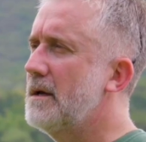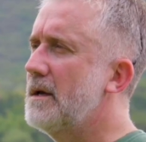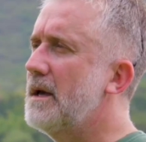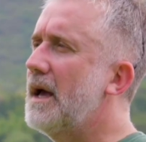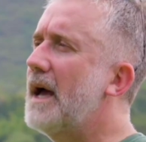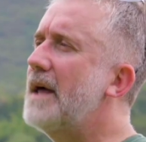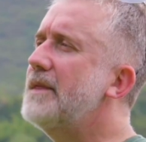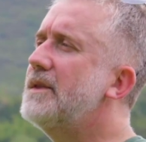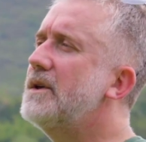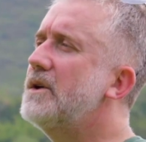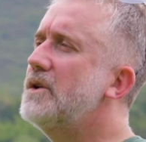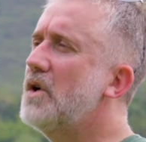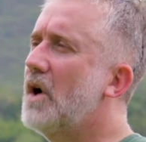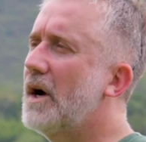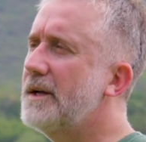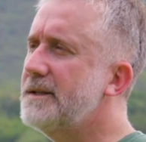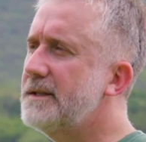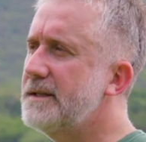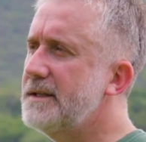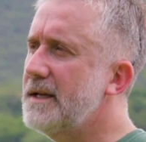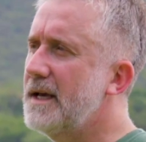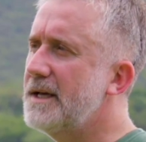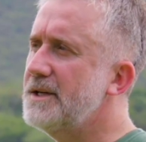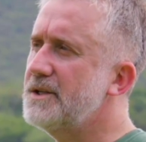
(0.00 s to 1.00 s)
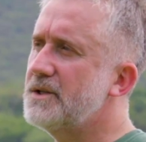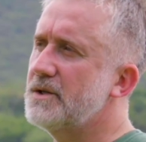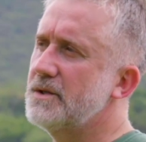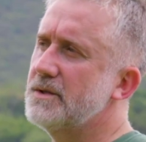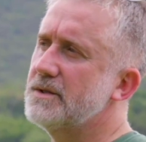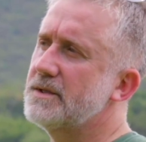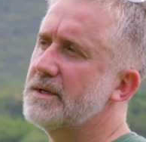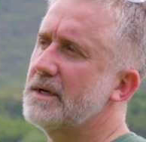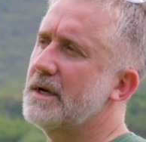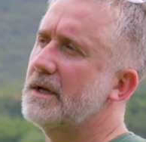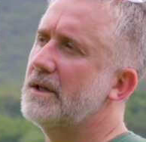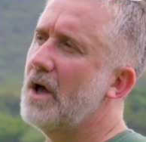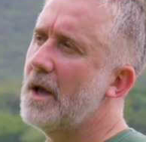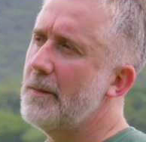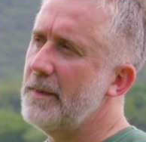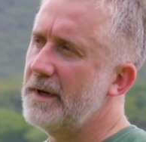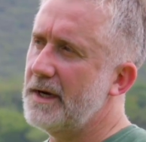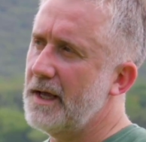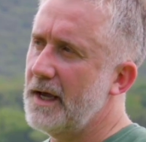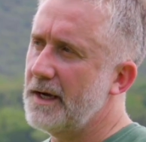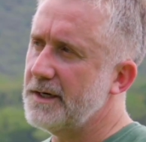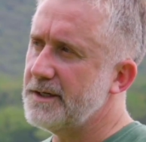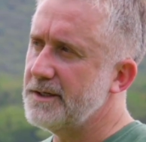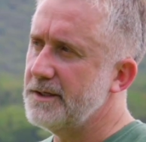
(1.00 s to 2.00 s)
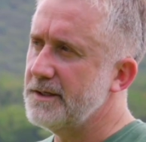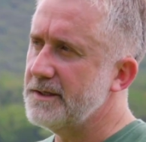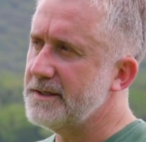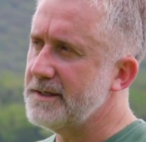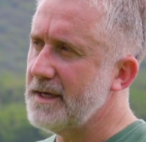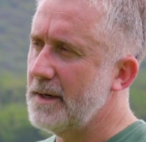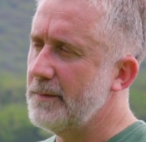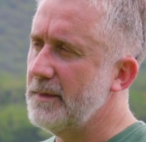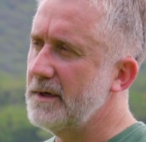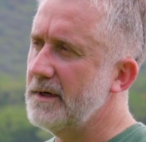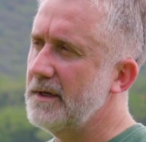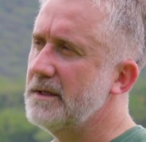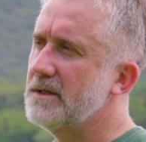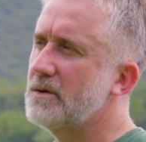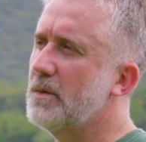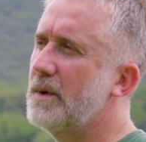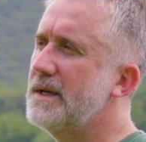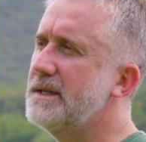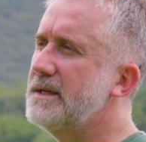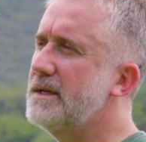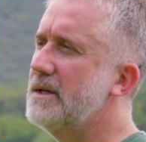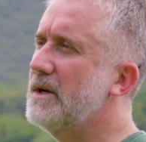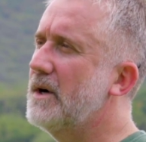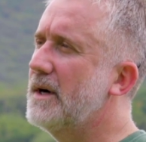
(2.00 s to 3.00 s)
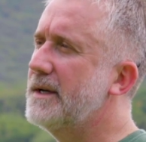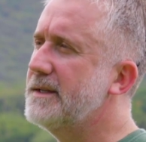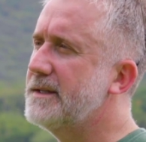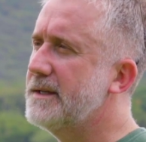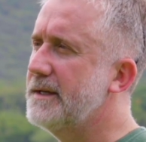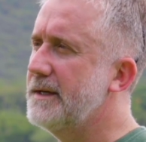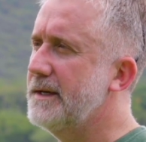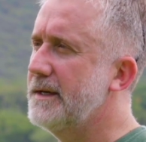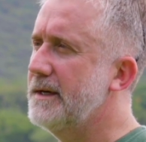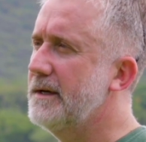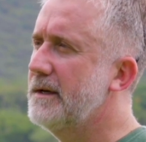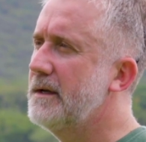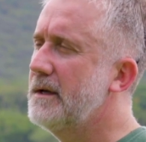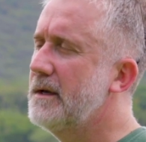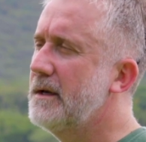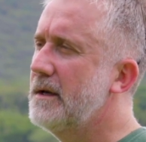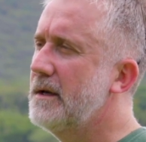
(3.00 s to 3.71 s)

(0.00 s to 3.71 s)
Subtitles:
At the United Nations Climate Action Summit in 2019,